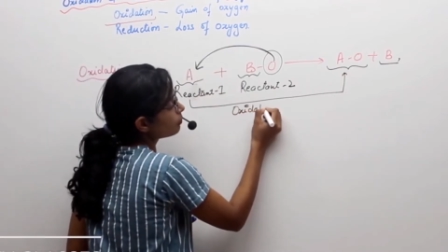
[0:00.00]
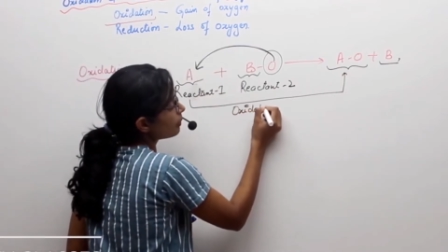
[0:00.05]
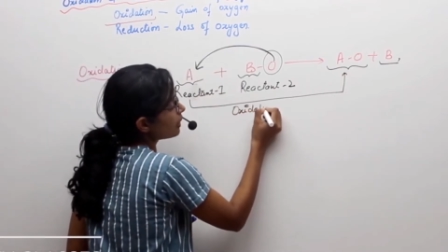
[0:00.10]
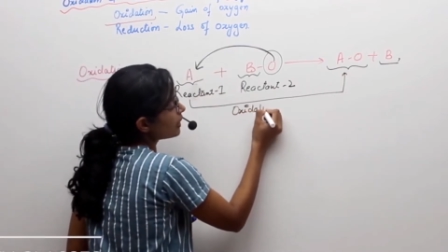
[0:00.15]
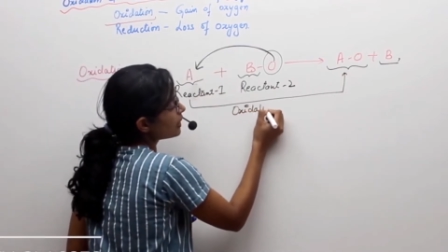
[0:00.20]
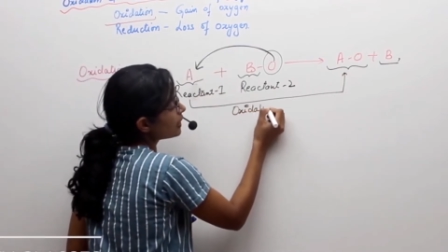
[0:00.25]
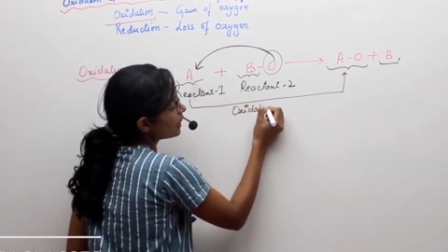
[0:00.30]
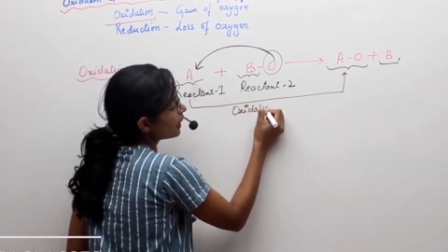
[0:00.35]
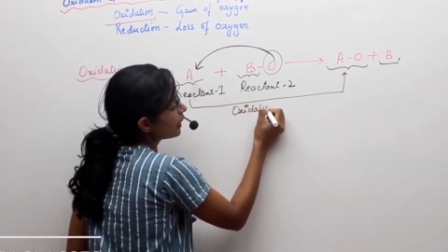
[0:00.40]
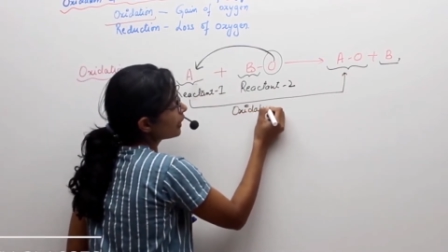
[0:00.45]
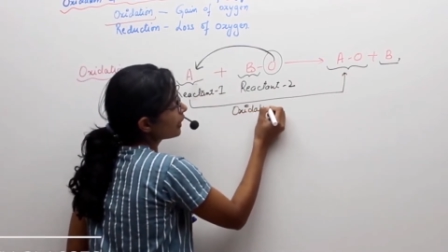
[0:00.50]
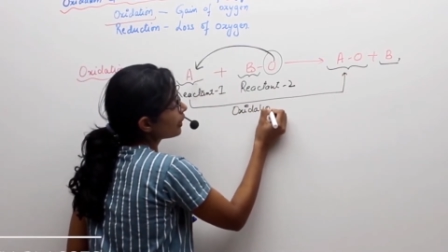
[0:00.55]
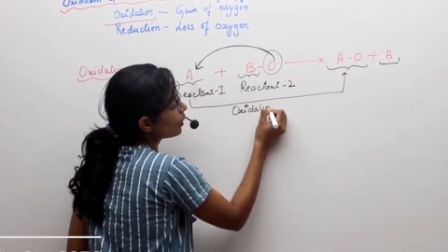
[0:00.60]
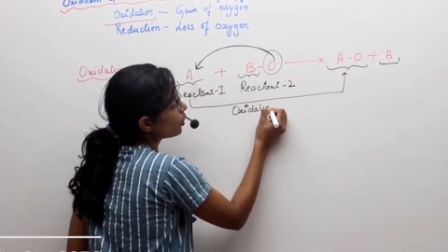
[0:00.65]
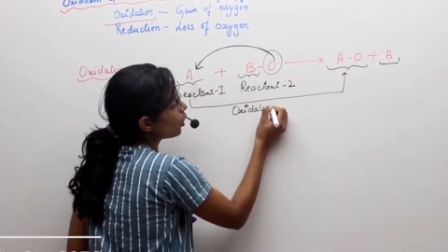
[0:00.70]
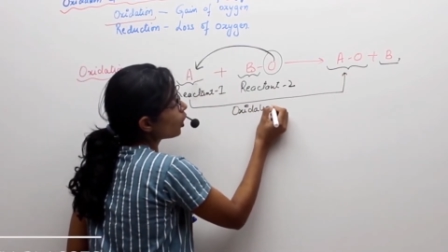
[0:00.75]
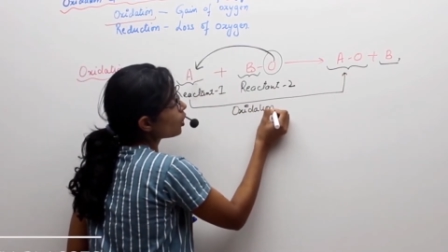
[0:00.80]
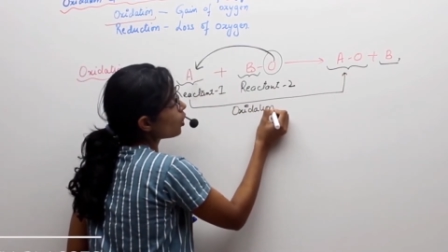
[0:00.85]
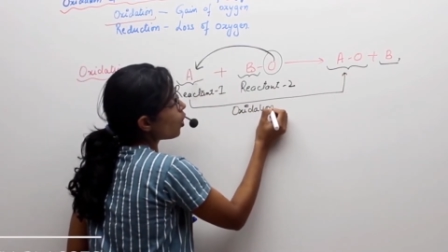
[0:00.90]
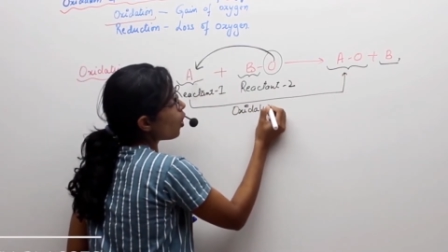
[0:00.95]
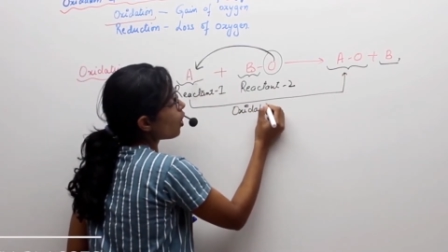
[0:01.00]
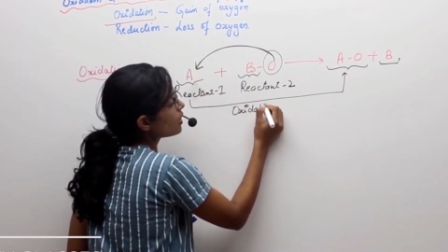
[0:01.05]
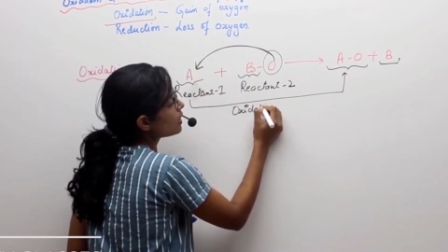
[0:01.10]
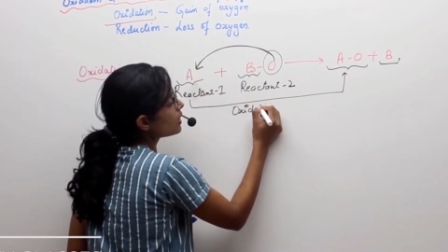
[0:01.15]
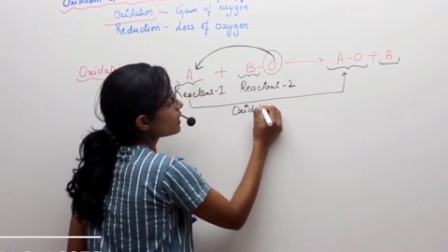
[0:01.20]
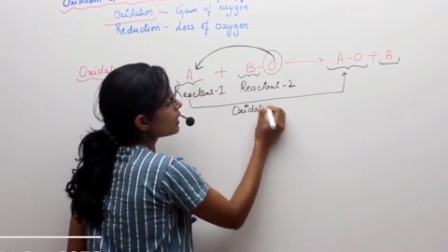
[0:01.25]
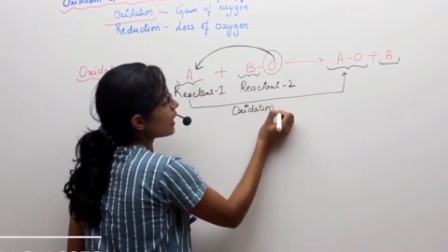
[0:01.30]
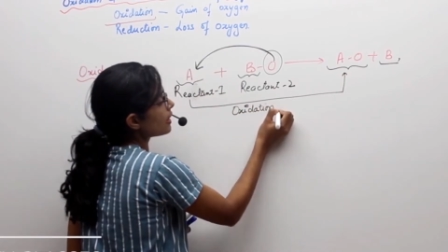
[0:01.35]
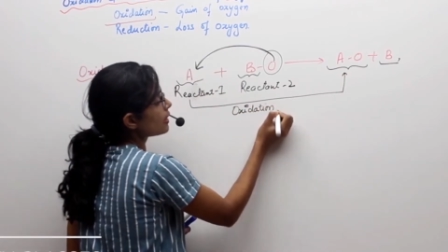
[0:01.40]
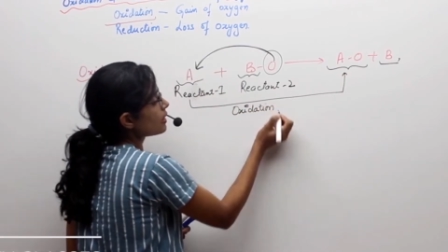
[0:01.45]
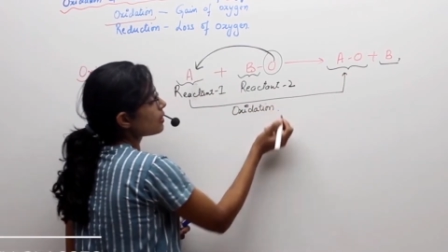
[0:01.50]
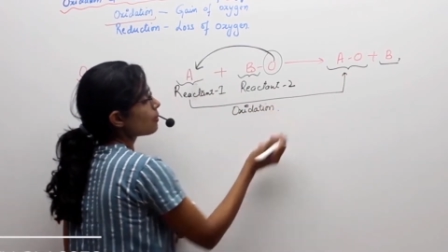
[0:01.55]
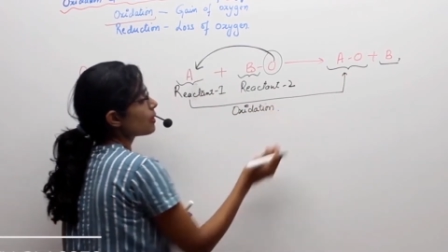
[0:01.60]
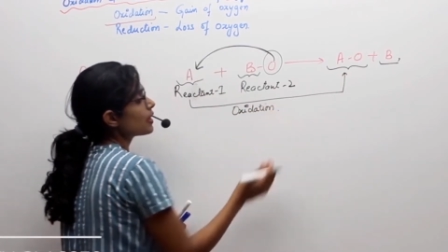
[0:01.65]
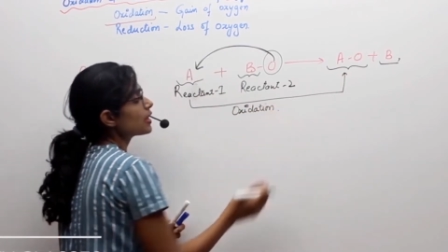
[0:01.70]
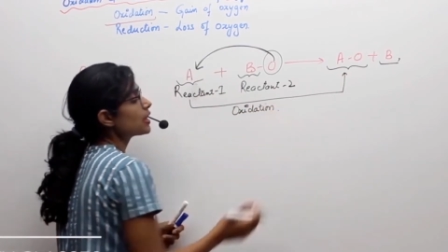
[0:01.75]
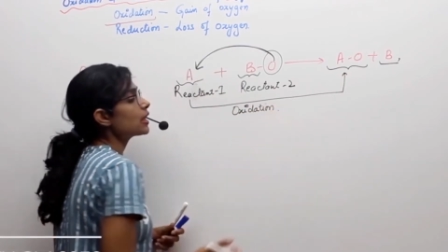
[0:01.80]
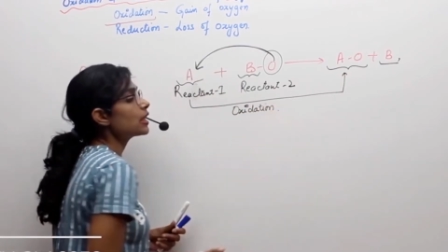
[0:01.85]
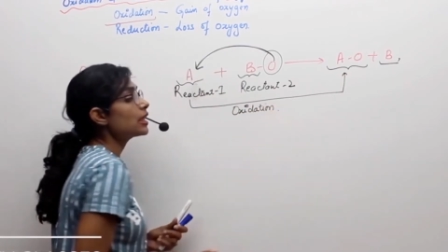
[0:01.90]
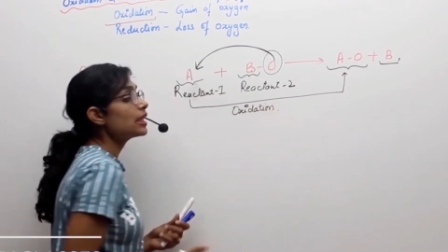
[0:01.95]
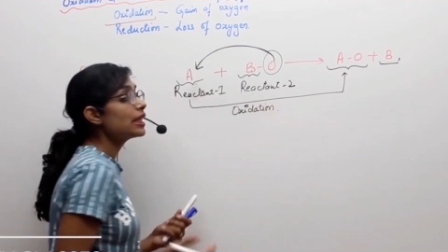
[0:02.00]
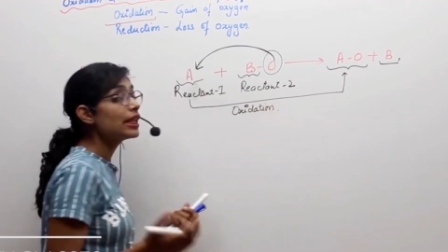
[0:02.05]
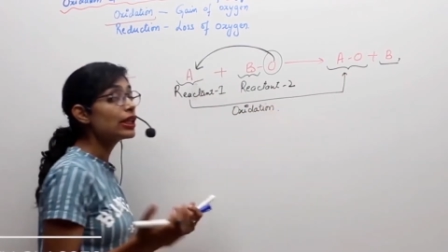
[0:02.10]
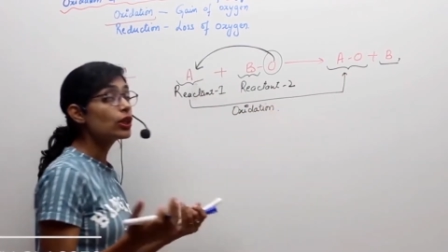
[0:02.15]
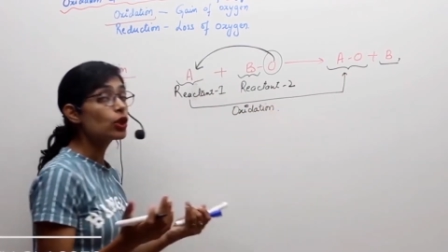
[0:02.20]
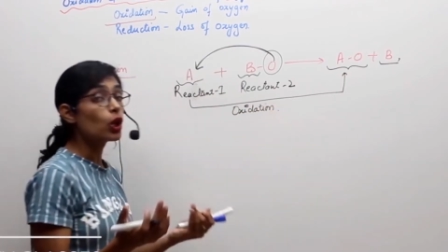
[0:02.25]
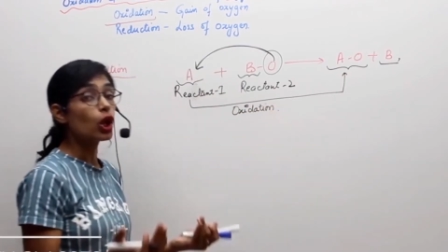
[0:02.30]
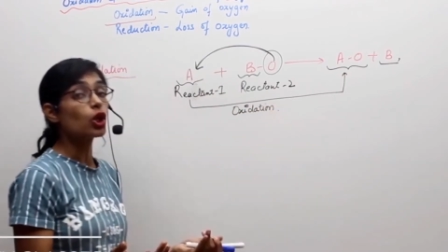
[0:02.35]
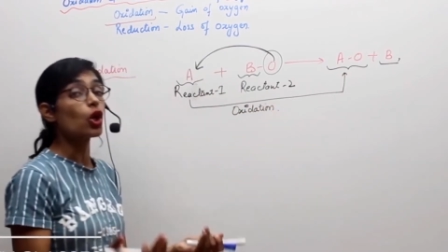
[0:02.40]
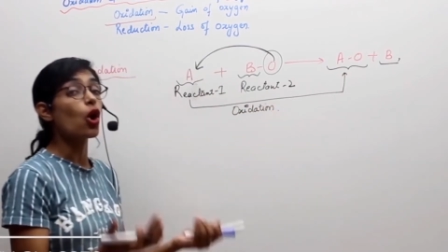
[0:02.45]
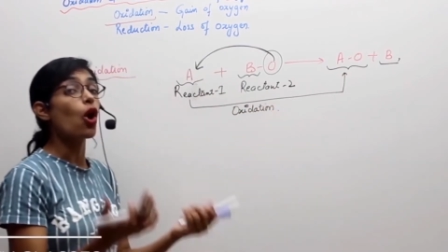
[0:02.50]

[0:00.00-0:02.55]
Basically, it got oxidized. Basically, it got